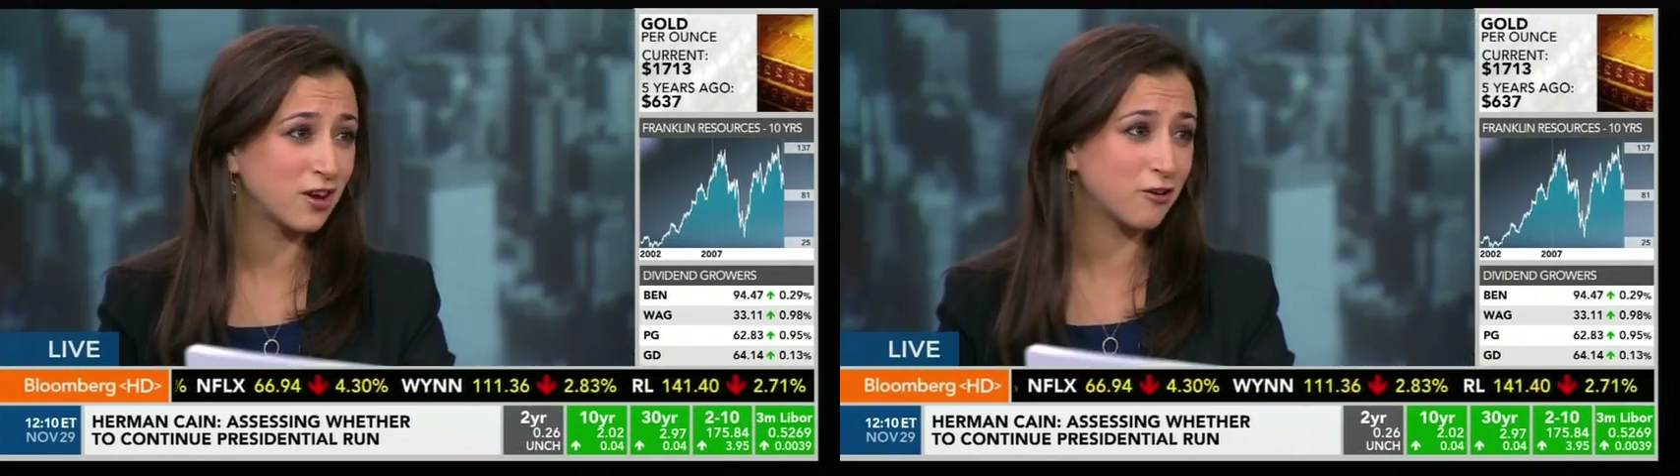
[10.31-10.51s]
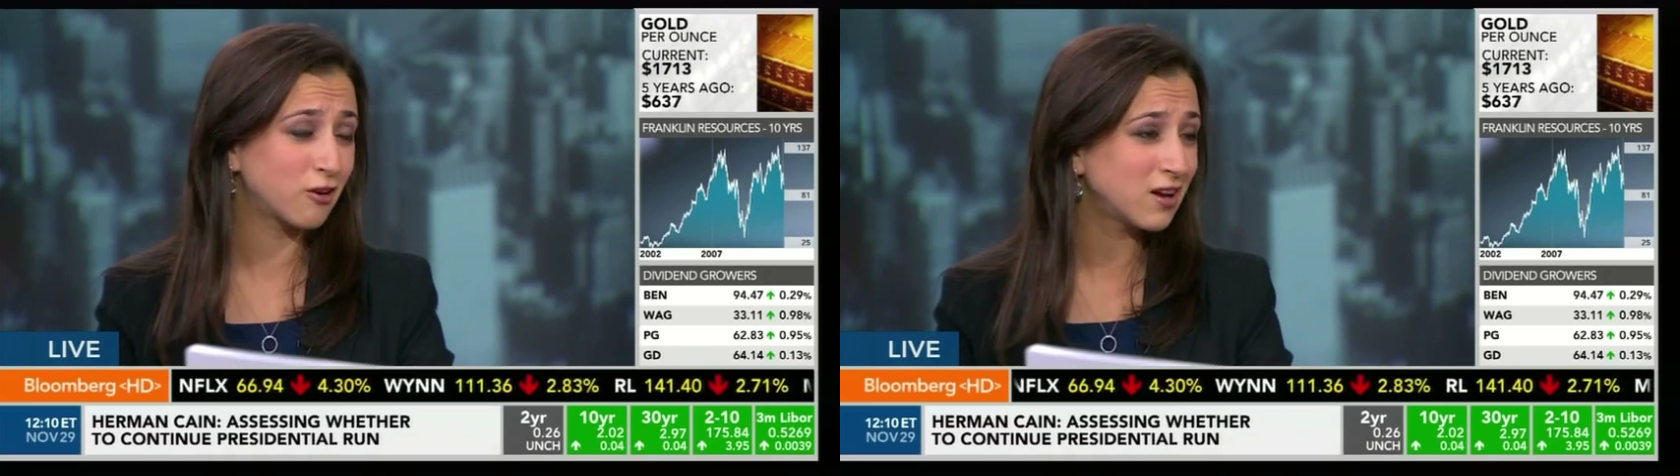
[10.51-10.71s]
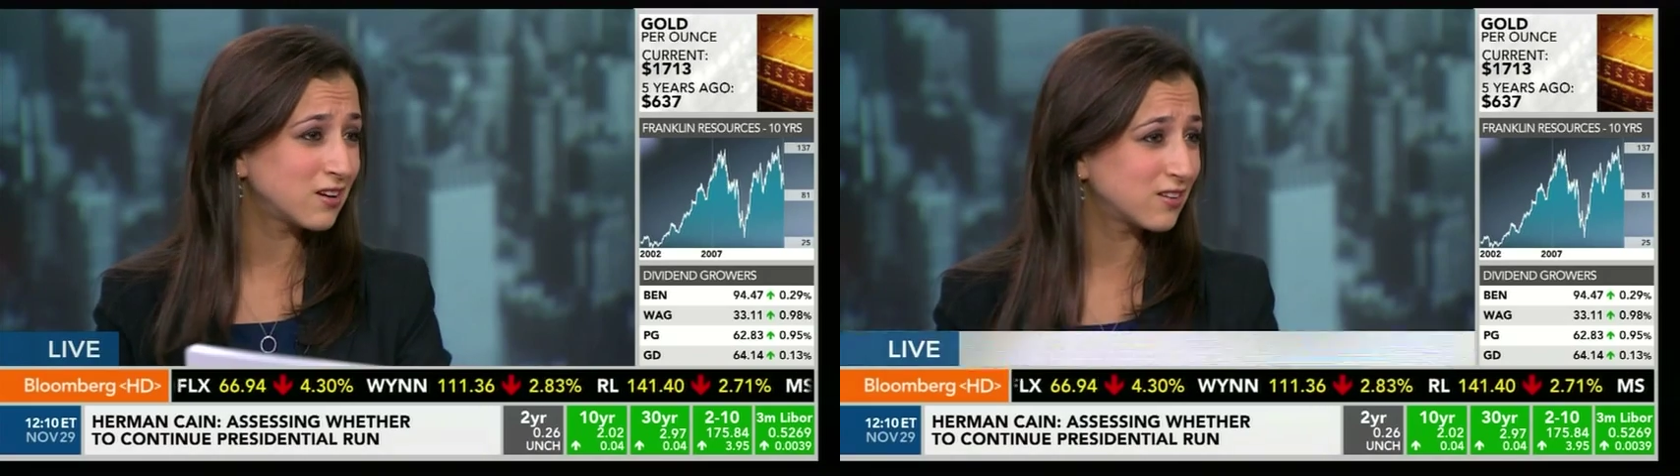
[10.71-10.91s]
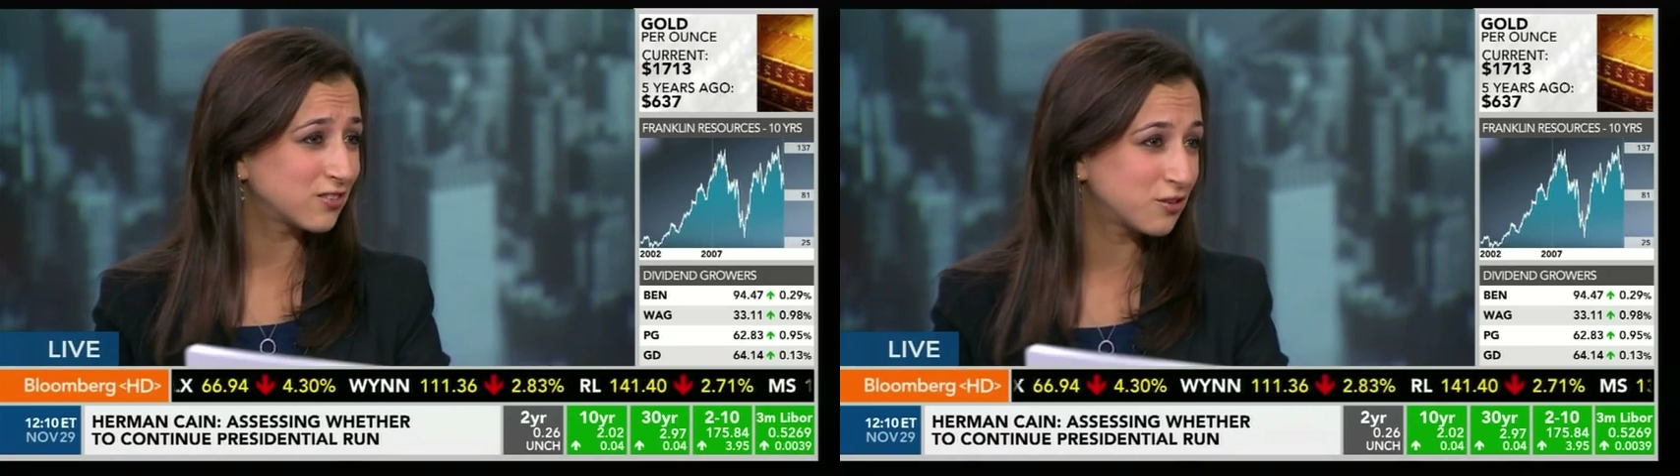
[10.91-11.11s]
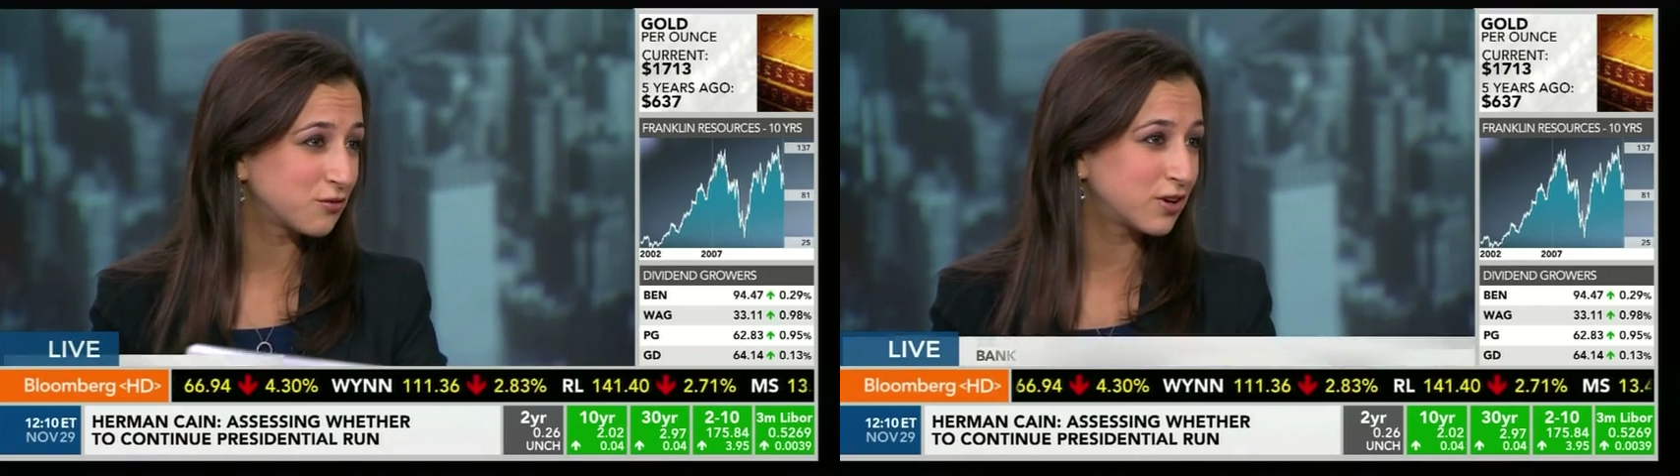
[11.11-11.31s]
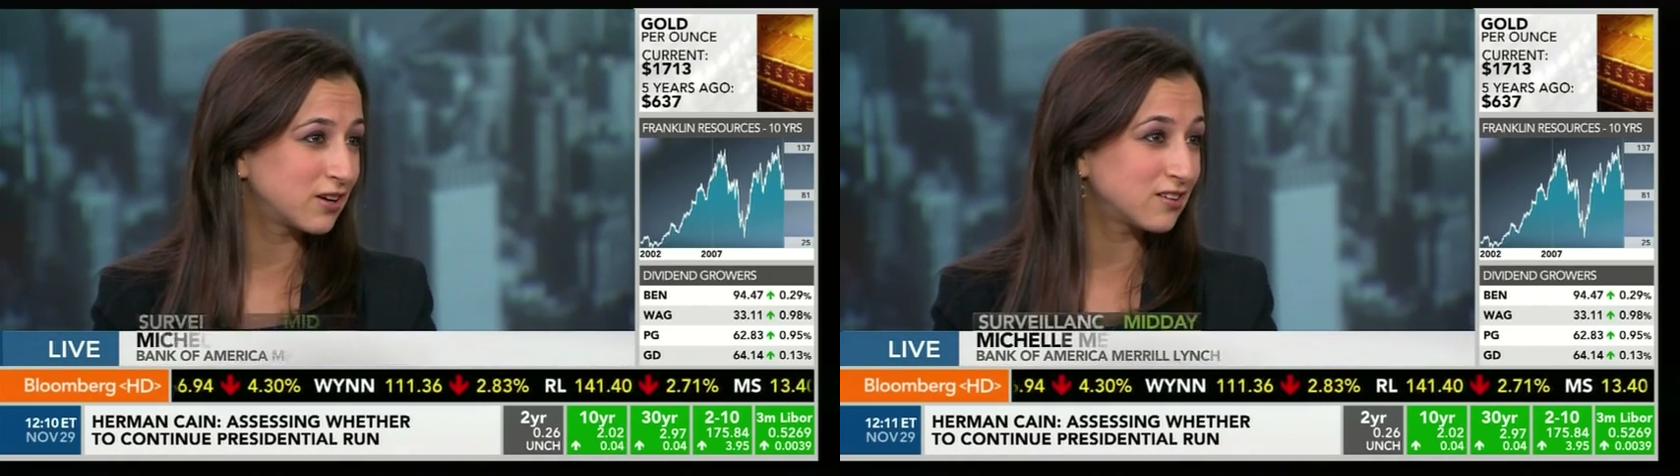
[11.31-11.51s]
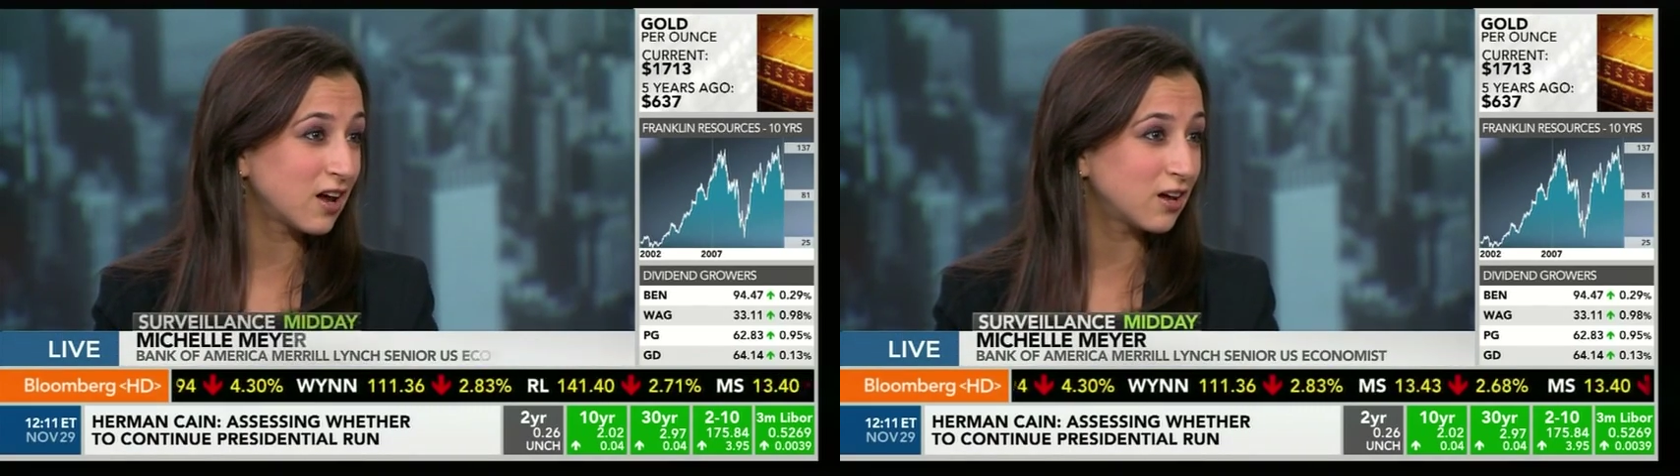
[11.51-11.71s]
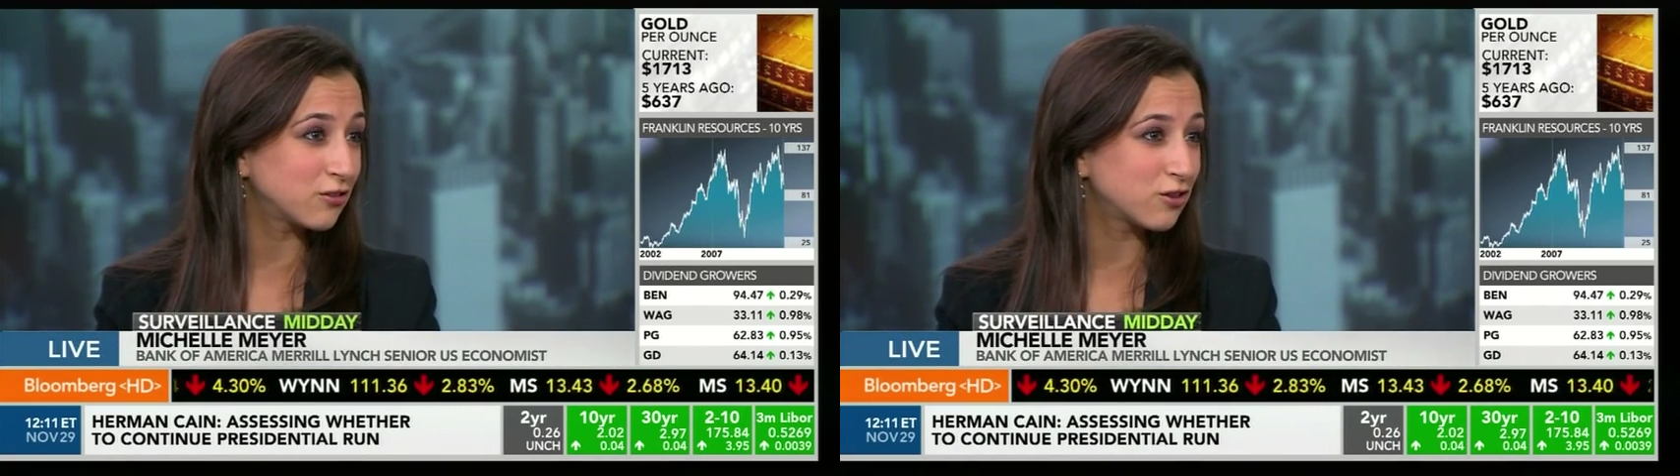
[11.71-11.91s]
is that credit is still very
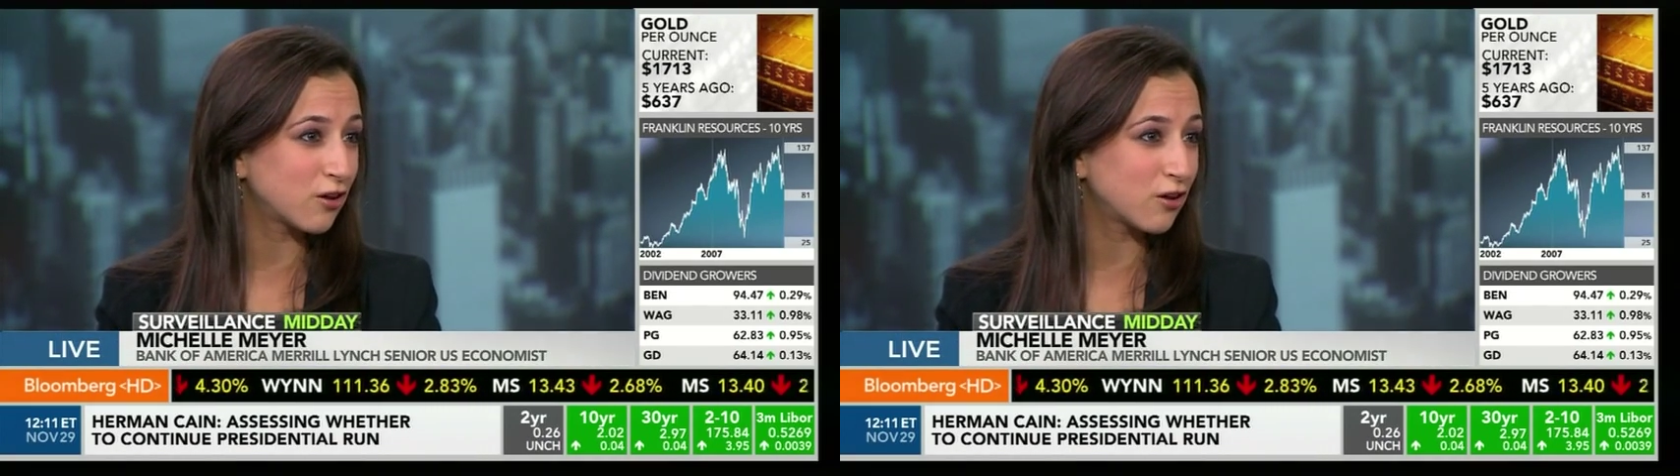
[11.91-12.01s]
tight,